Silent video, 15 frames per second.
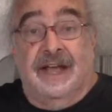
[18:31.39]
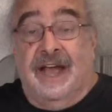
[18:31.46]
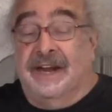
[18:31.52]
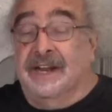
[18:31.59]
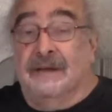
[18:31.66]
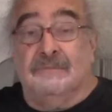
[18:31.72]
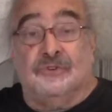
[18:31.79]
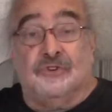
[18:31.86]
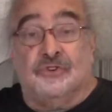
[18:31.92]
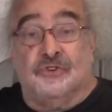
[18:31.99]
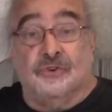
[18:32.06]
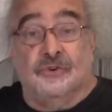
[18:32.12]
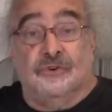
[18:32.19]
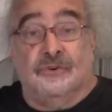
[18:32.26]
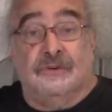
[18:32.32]
And I'm
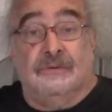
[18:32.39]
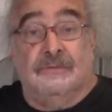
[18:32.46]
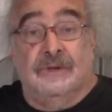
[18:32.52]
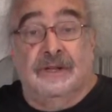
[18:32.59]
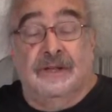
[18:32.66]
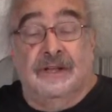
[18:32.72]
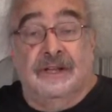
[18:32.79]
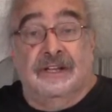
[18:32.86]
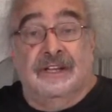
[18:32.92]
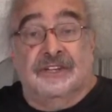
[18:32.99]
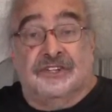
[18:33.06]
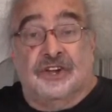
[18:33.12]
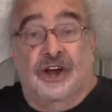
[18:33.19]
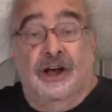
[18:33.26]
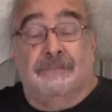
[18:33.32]
sure
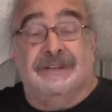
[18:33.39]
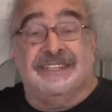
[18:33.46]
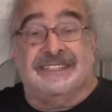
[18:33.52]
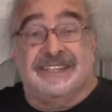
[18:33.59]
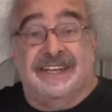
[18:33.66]
Thomas